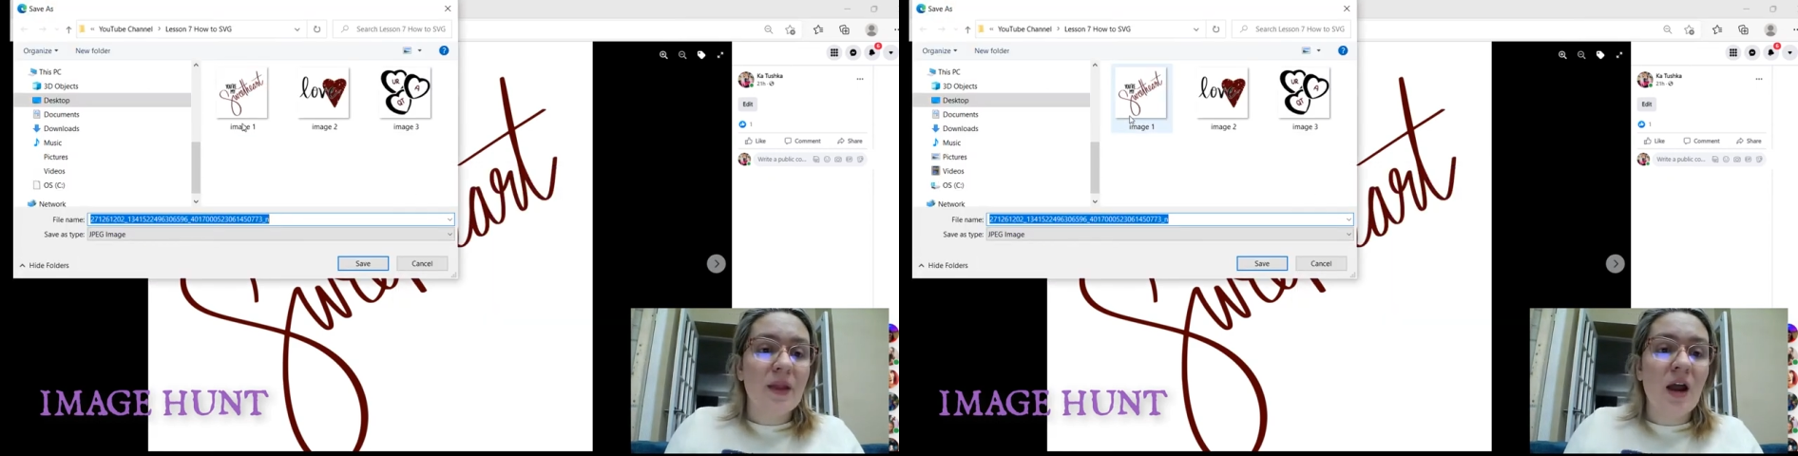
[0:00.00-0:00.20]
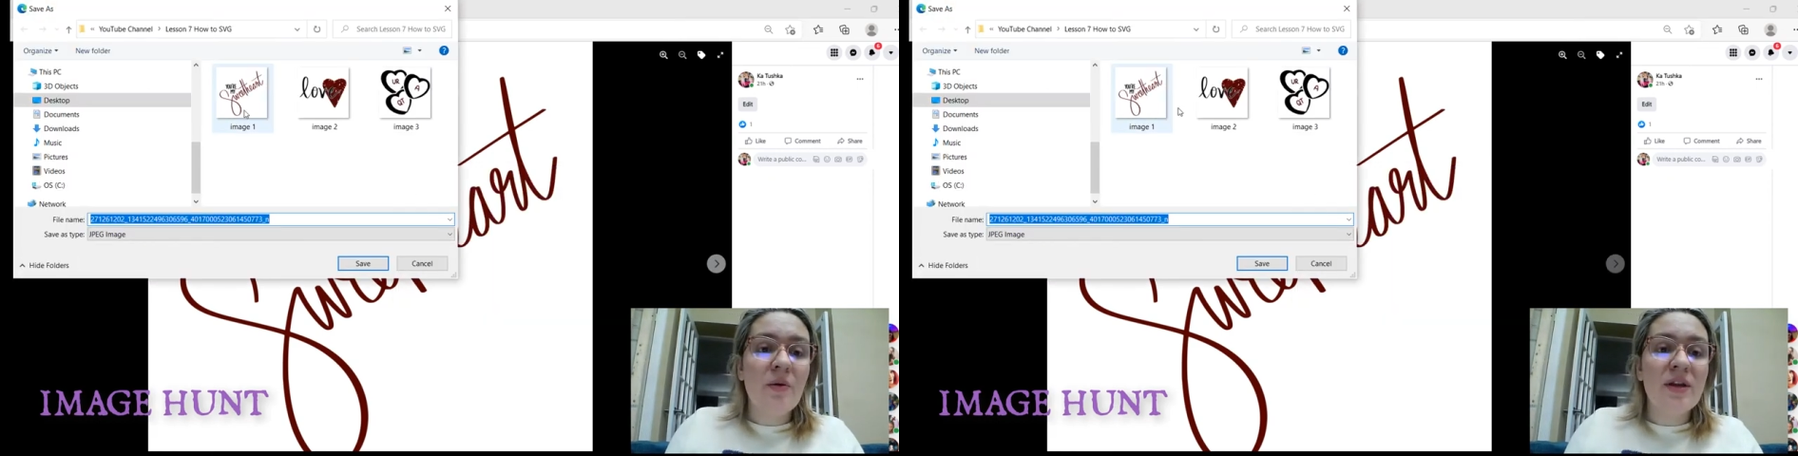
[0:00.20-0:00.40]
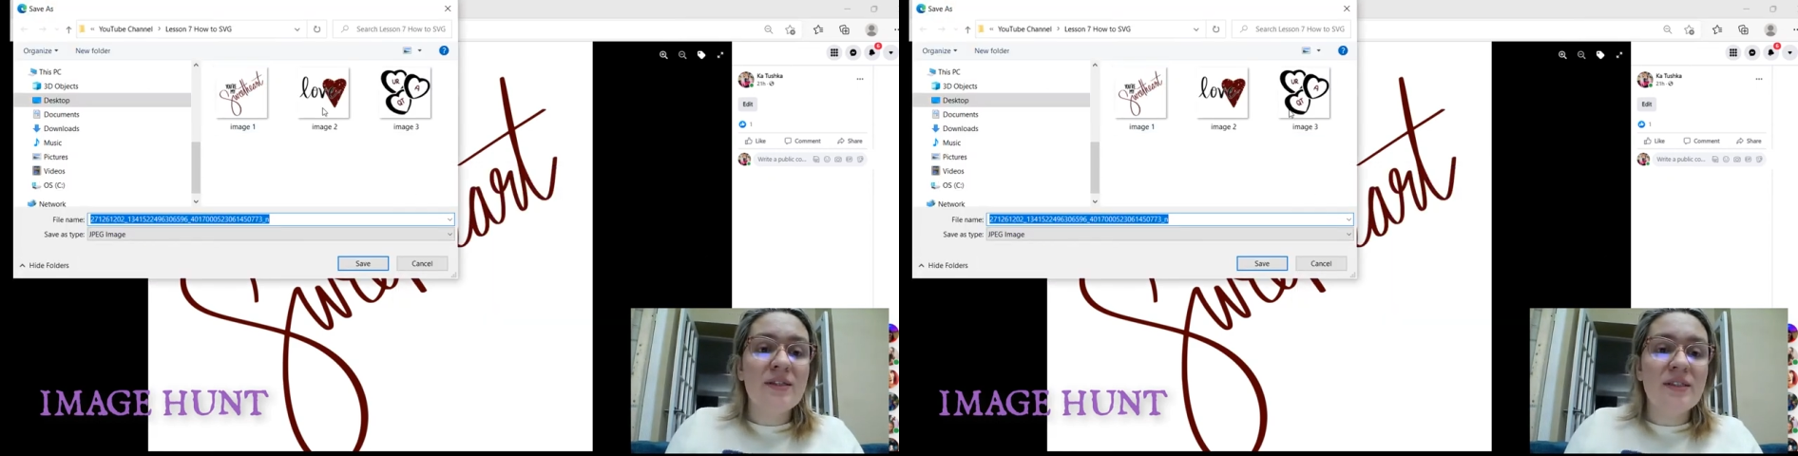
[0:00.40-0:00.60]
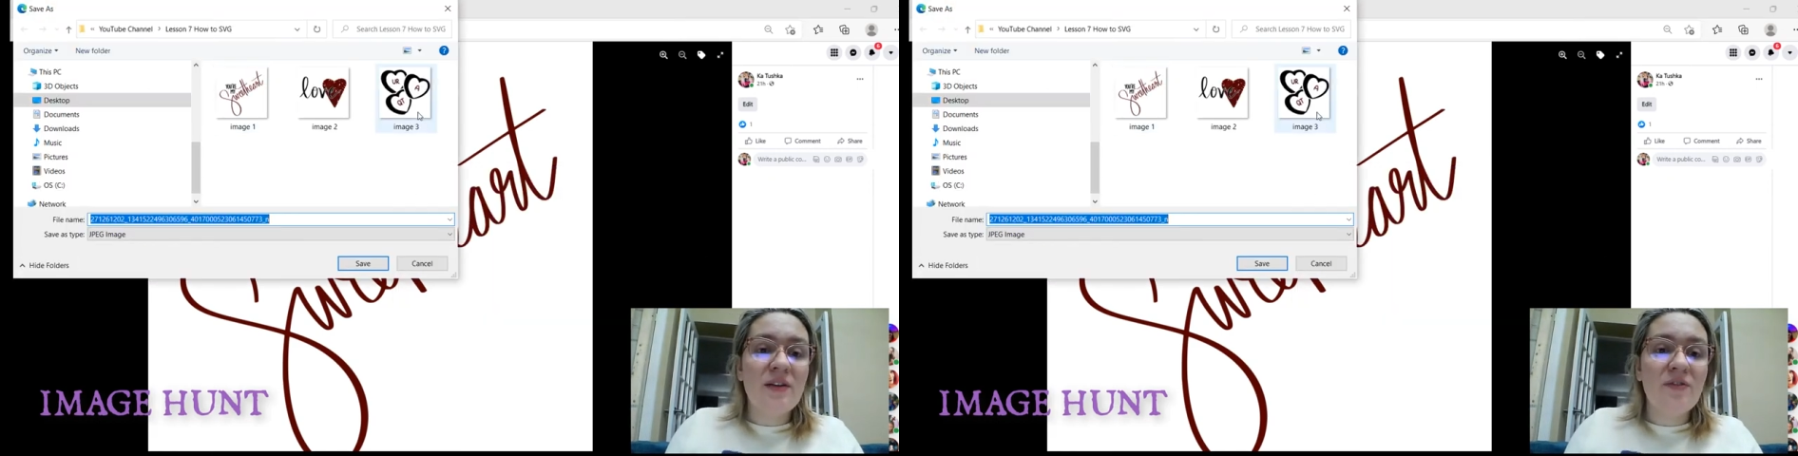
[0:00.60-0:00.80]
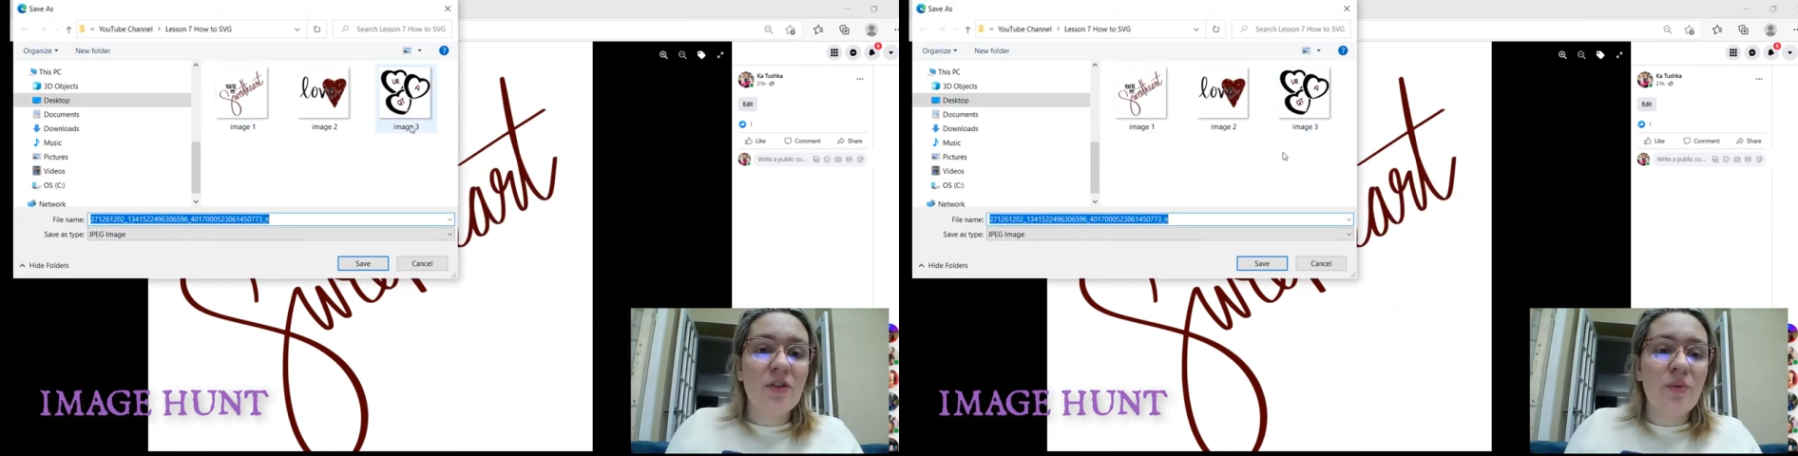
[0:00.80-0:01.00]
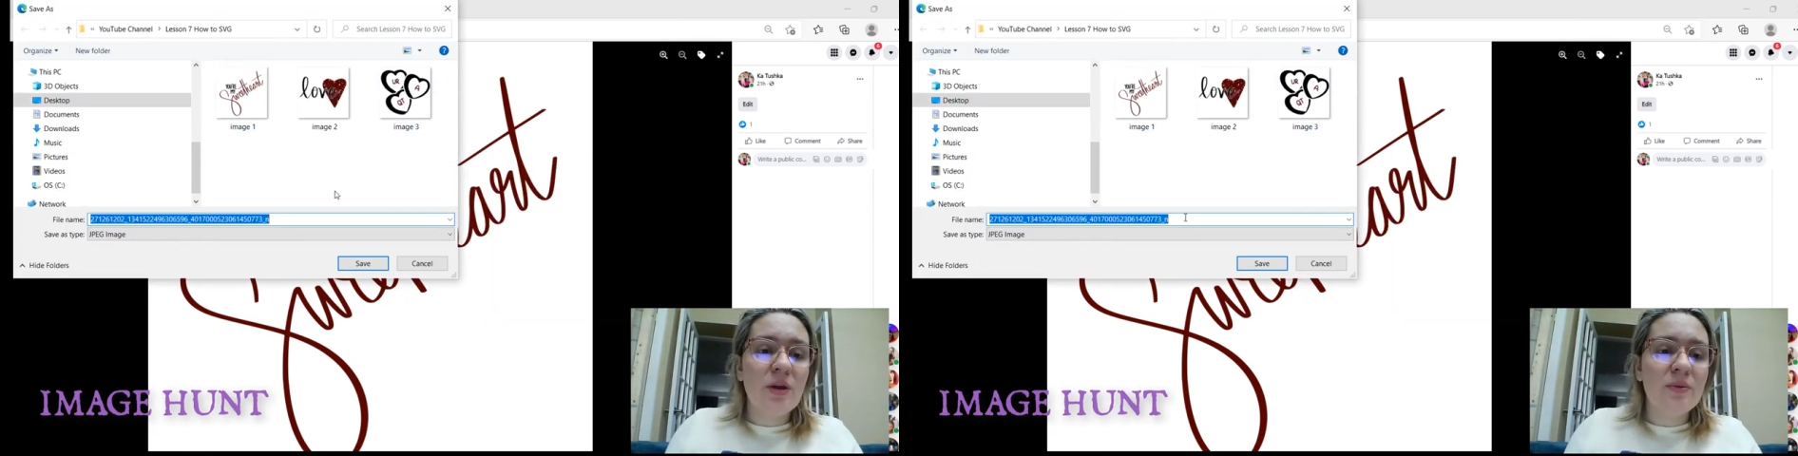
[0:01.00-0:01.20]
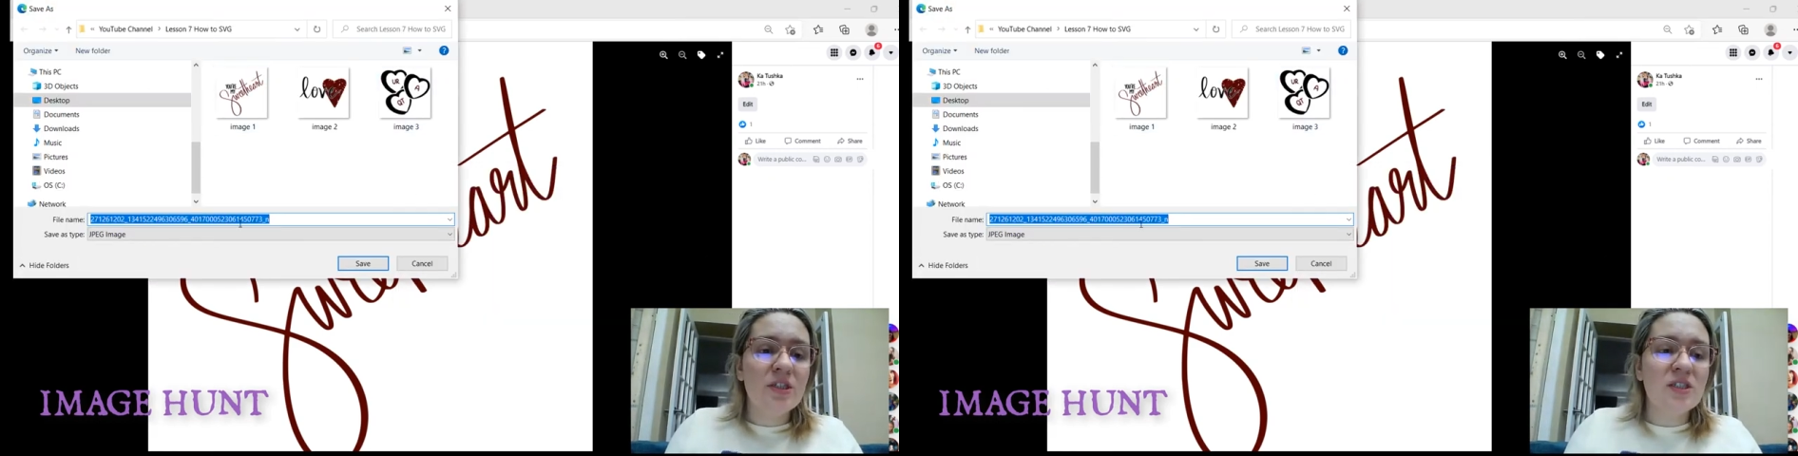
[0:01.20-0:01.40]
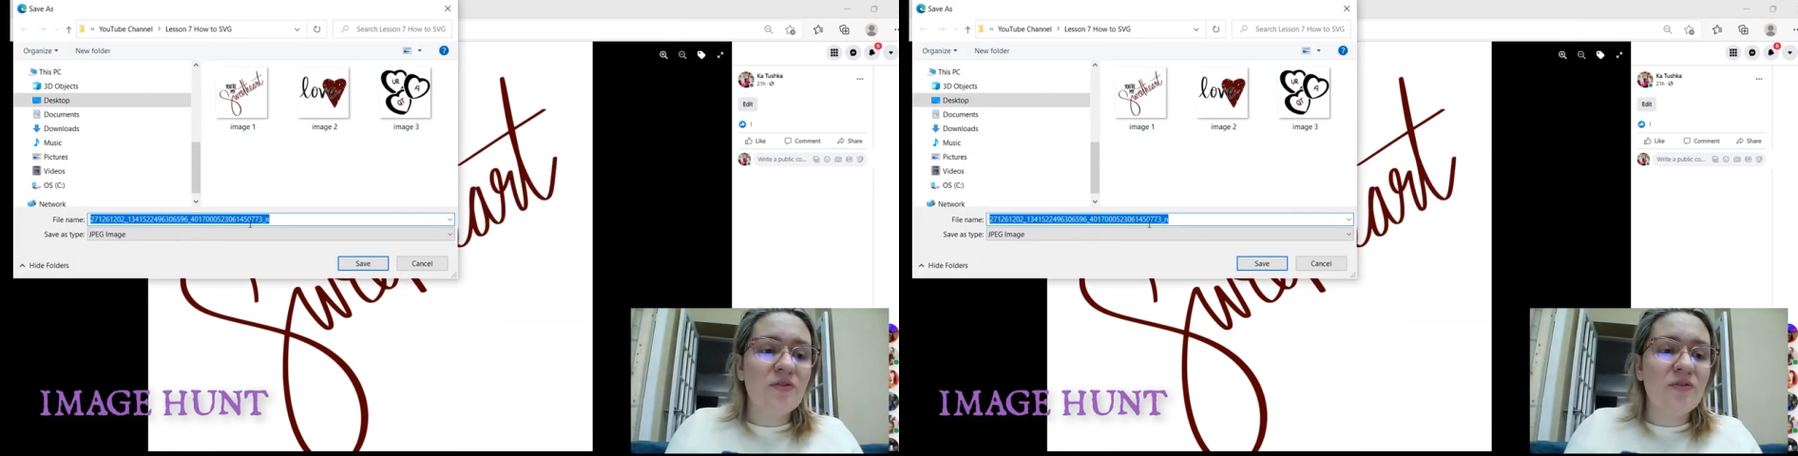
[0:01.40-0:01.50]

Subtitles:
I already saved 3 images